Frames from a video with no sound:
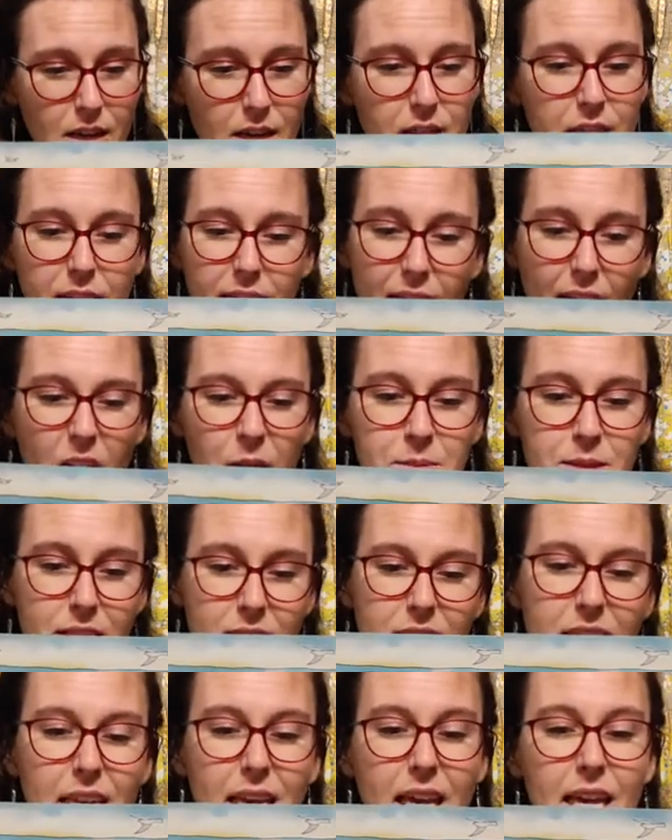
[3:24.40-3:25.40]
the
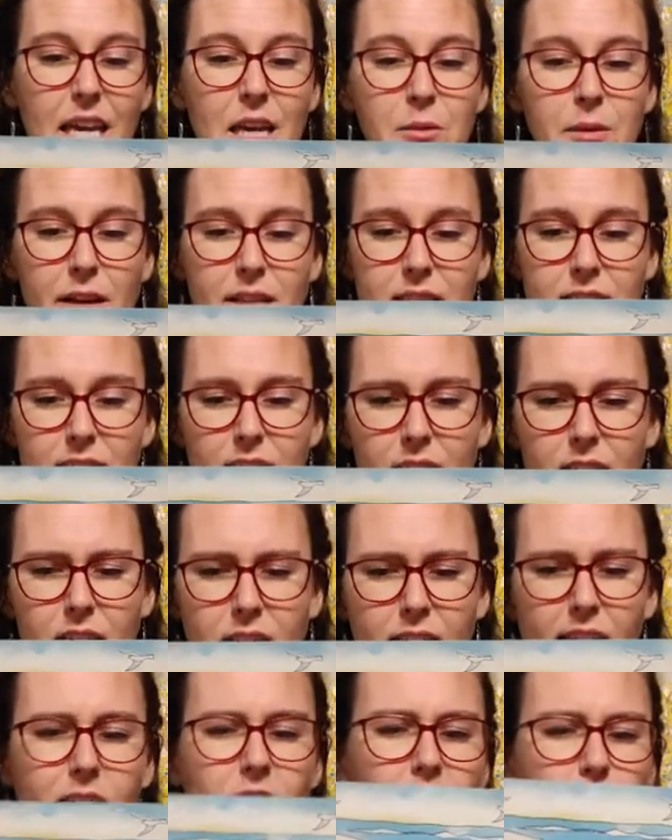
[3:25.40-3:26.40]
captain came and said,
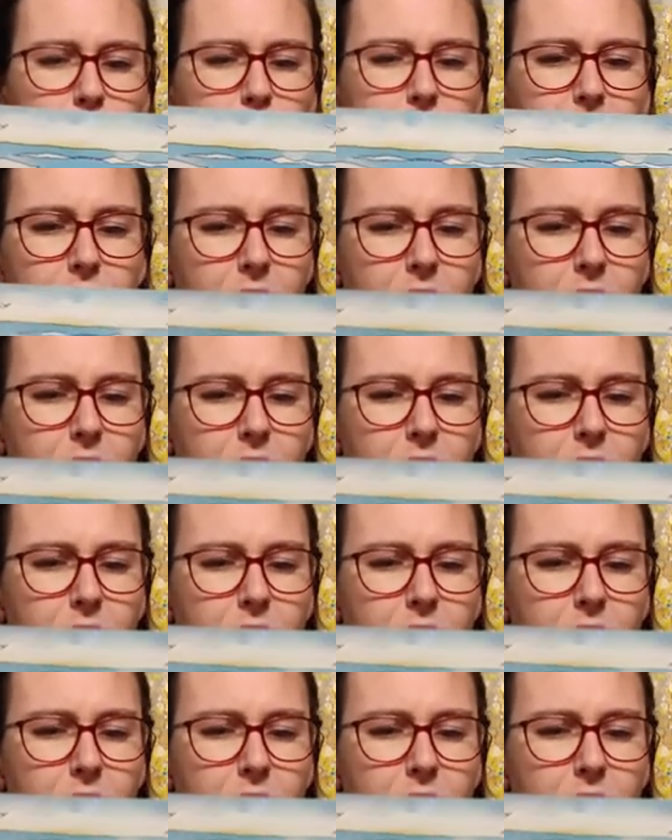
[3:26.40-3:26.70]
Get up